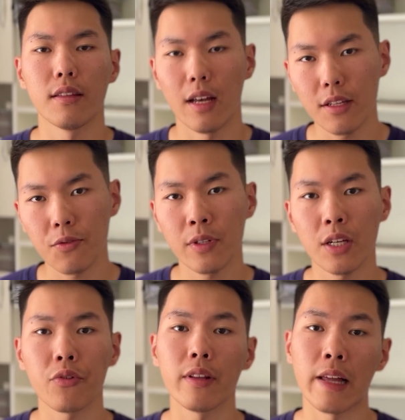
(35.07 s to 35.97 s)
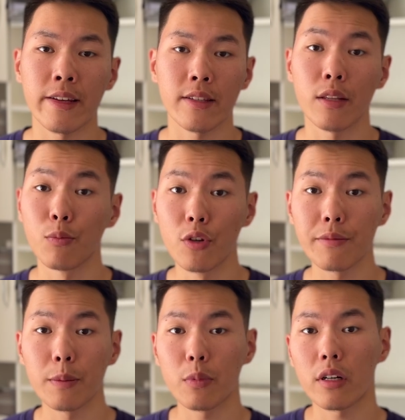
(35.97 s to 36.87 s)
That's when I realized that most
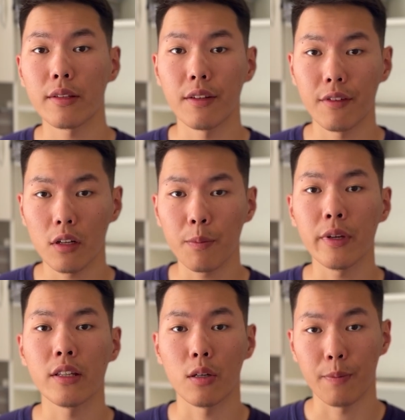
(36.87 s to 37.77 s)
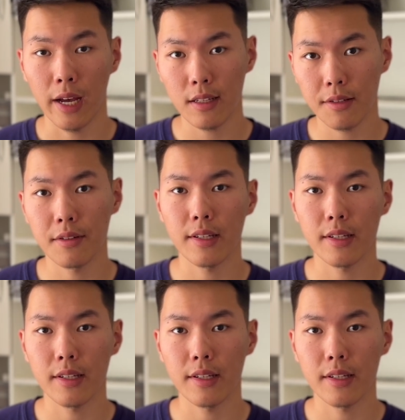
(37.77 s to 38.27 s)
people are developing their passive